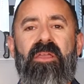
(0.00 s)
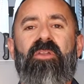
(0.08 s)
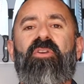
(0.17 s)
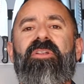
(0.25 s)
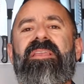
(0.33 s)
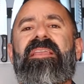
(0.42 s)

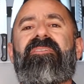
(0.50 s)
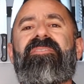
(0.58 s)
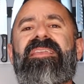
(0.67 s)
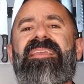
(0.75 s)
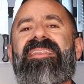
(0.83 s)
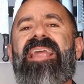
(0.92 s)
Good
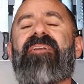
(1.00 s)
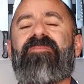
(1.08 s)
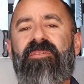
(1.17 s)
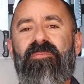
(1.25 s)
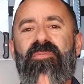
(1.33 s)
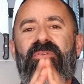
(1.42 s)
evening, knife
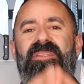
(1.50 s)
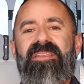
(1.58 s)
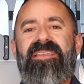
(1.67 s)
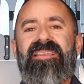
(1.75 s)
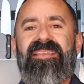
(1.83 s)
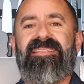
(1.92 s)

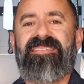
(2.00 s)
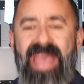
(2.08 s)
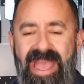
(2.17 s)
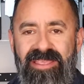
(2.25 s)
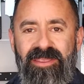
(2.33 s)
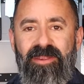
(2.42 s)
community.
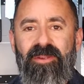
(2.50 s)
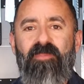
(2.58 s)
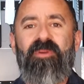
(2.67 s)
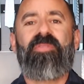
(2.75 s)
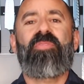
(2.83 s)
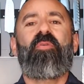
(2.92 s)
Tack here
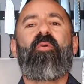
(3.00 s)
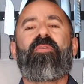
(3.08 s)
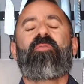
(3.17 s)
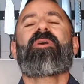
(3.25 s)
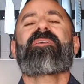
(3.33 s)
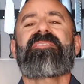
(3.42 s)
with
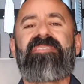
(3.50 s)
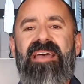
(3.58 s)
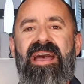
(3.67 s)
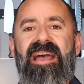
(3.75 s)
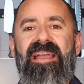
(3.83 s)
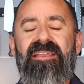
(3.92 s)
Northwest
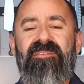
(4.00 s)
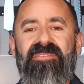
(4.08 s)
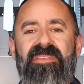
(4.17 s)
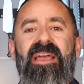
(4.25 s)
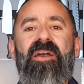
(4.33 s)
Knives.